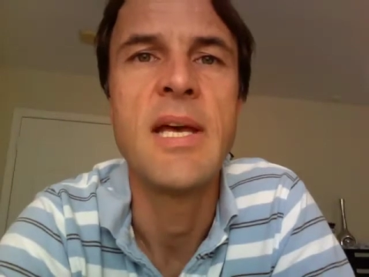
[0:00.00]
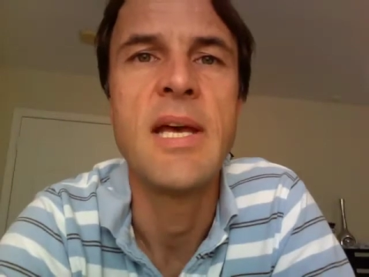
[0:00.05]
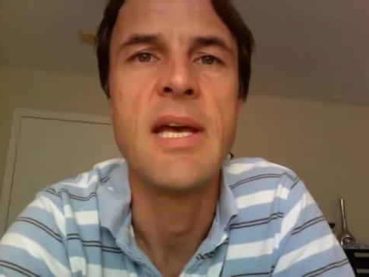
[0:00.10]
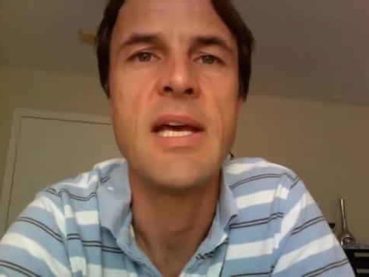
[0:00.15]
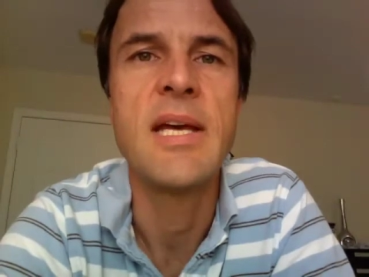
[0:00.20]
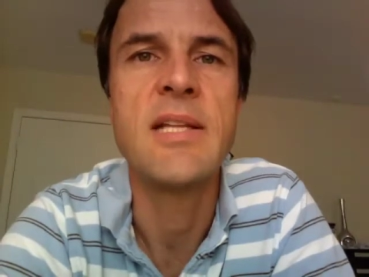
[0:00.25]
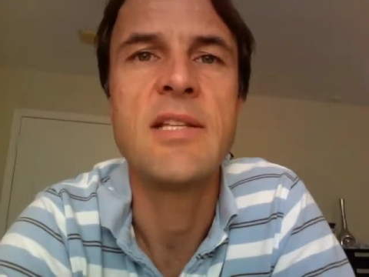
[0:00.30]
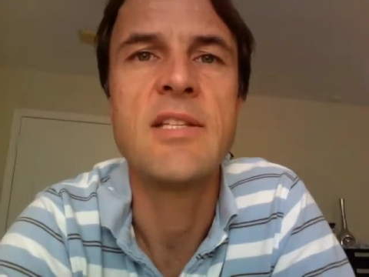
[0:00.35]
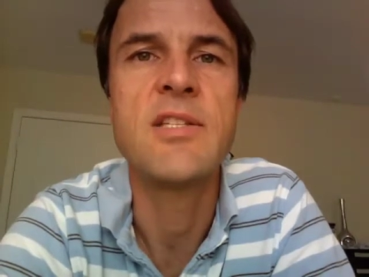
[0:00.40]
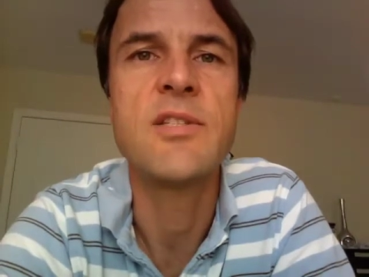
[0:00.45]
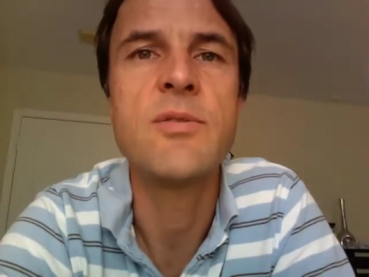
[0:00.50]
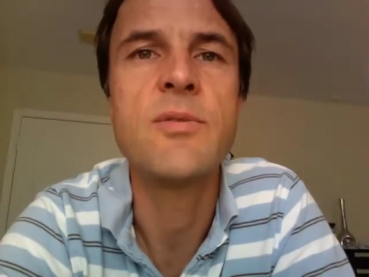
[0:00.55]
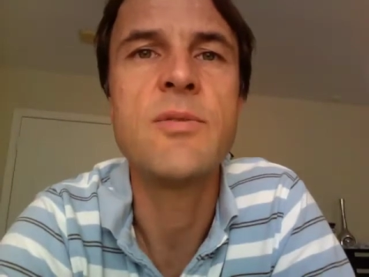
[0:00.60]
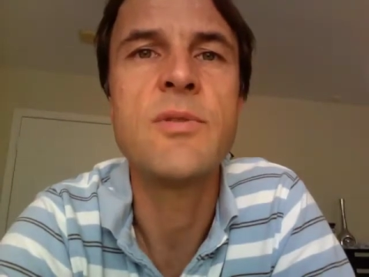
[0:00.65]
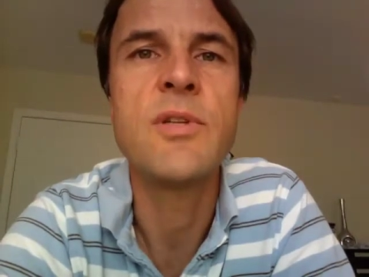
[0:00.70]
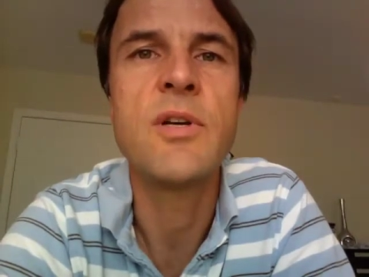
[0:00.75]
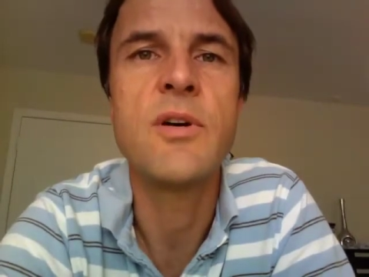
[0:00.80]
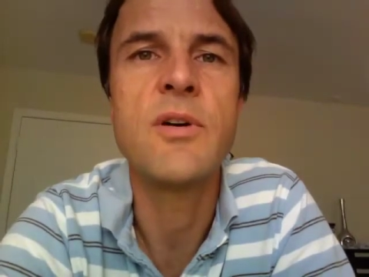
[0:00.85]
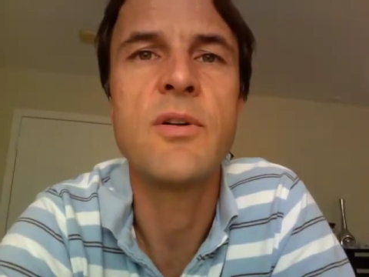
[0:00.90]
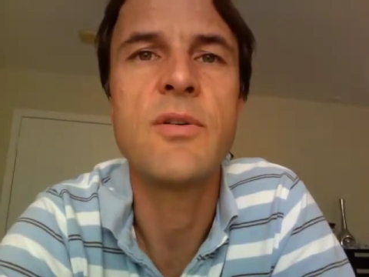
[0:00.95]
and
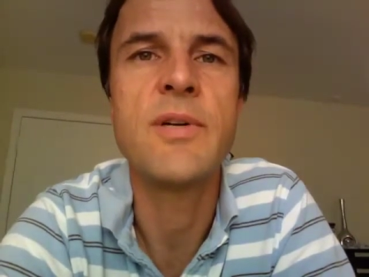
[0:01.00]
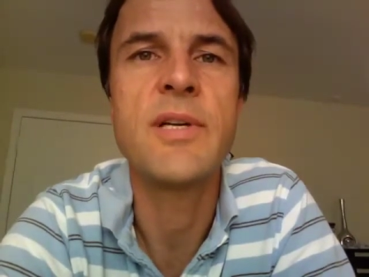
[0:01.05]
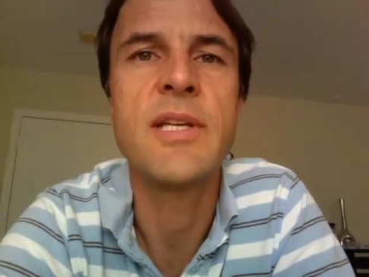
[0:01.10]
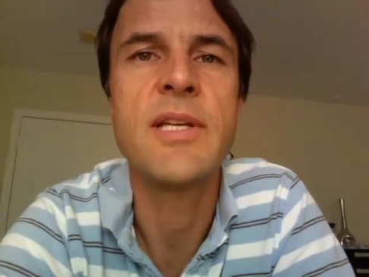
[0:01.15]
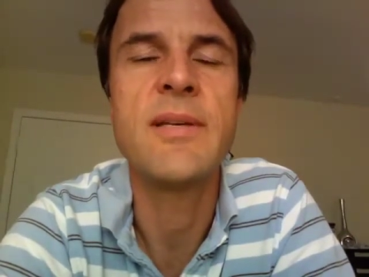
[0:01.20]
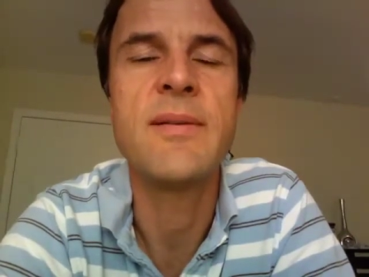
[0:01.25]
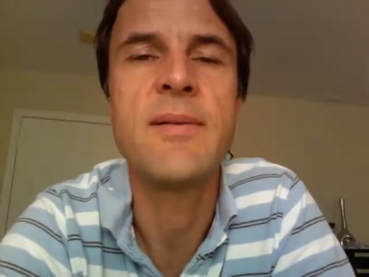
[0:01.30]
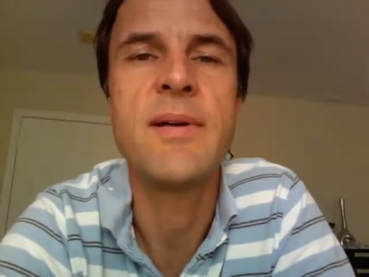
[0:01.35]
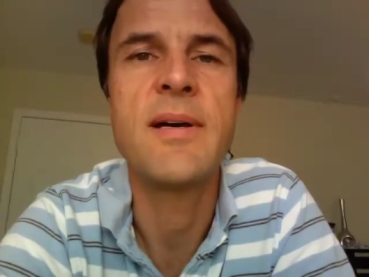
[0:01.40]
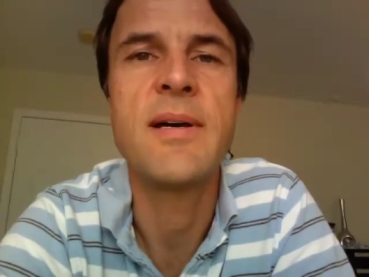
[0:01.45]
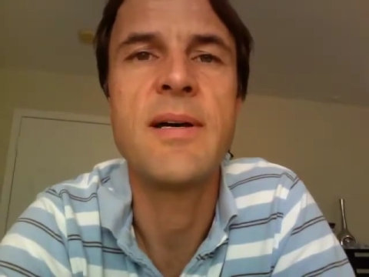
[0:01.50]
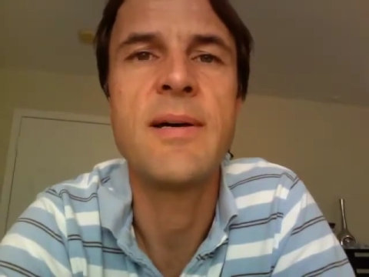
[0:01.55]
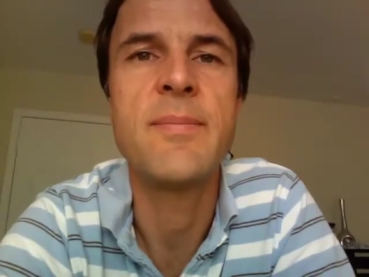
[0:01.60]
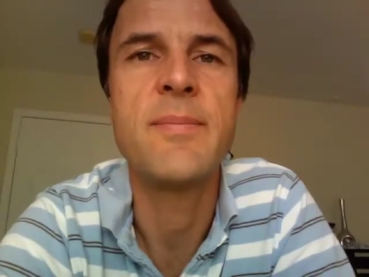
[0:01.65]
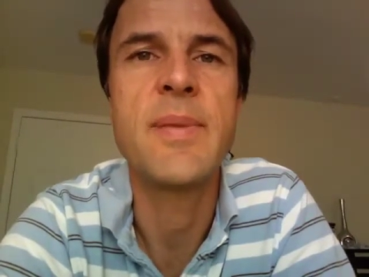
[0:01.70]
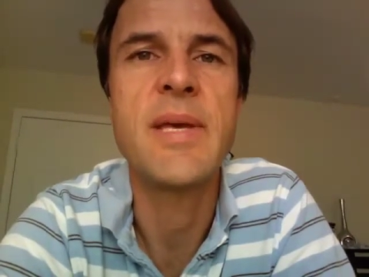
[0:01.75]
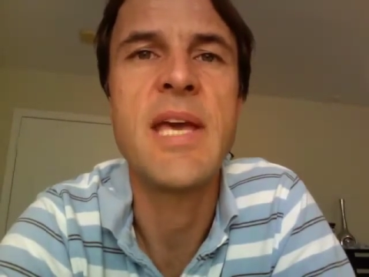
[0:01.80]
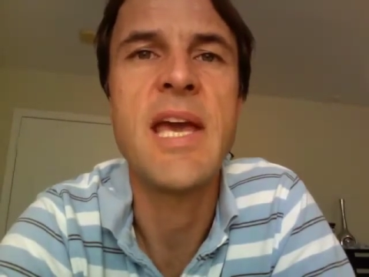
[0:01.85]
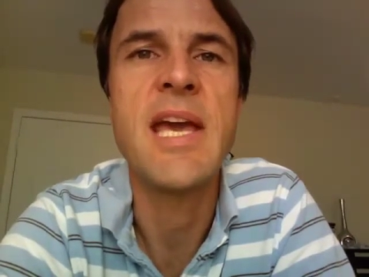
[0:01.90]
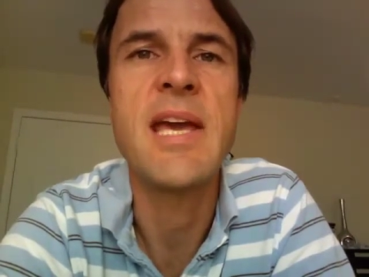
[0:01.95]
soon already
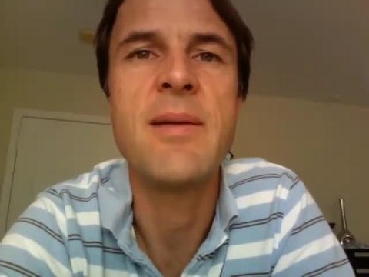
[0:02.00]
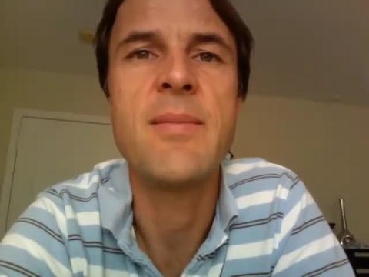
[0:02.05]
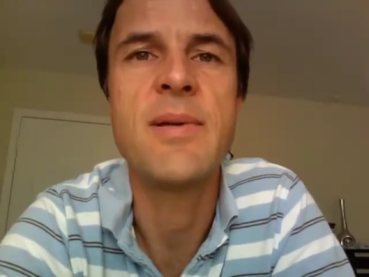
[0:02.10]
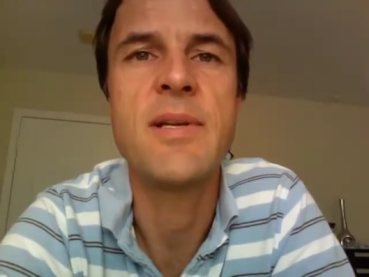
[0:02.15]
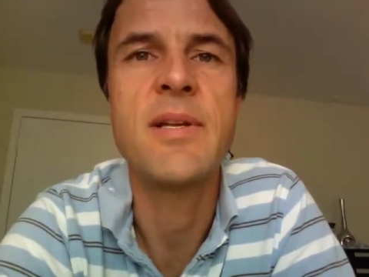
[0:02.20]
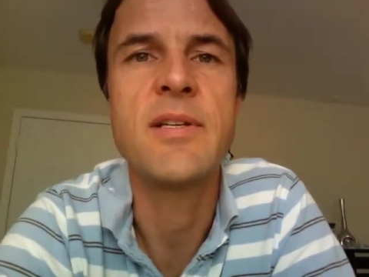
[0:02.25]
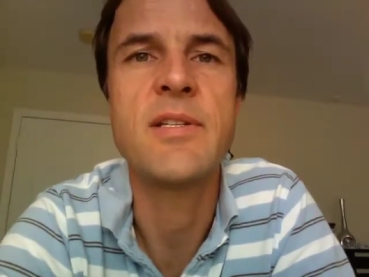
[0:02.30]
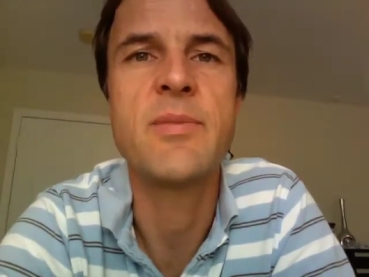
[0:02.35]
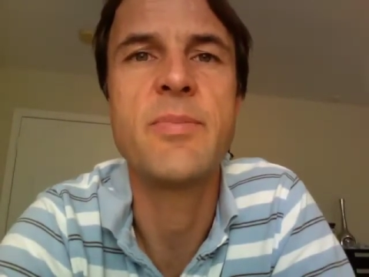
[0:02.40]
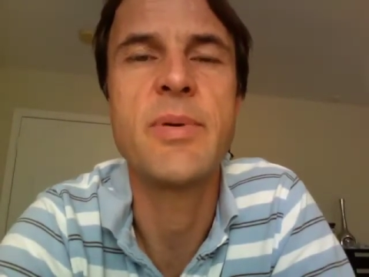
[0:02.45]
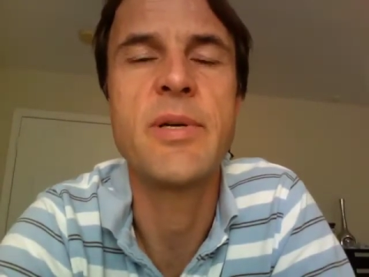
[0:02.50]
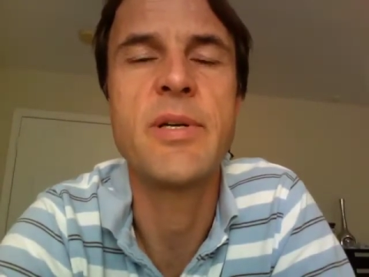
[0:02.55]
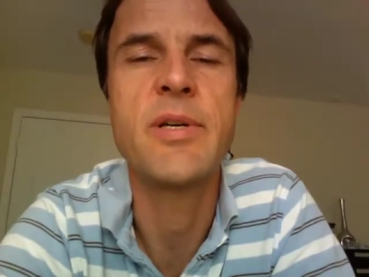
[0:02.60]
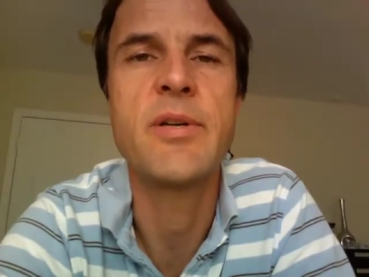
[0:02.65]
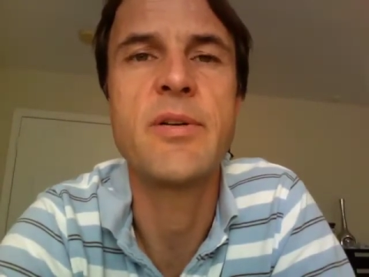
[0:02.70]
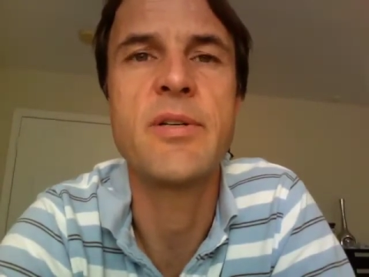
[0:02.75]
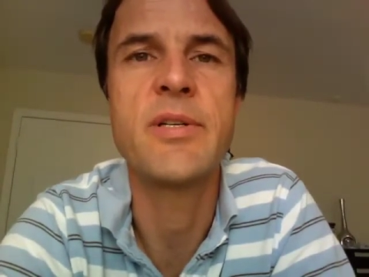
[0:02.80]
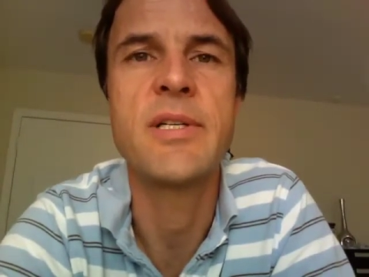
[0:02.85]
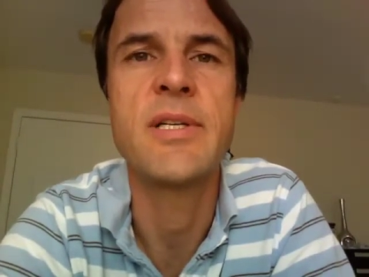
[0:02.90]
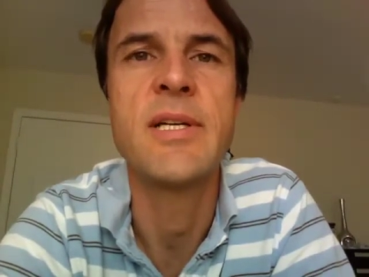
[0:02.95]
became an
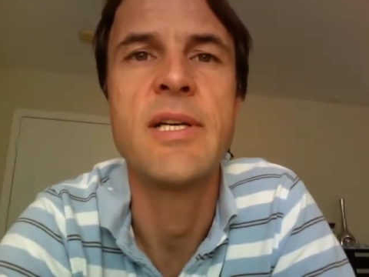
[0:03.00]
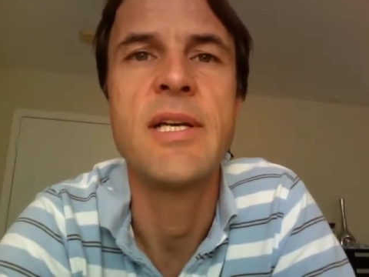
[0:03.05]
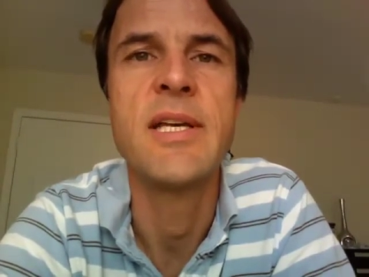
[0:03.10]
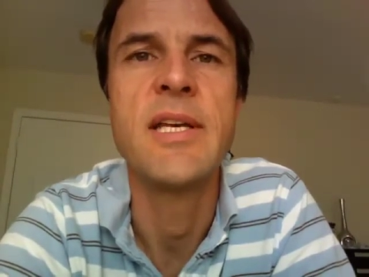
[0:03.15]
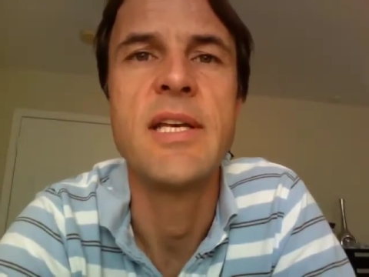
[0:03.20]
entrepreneur.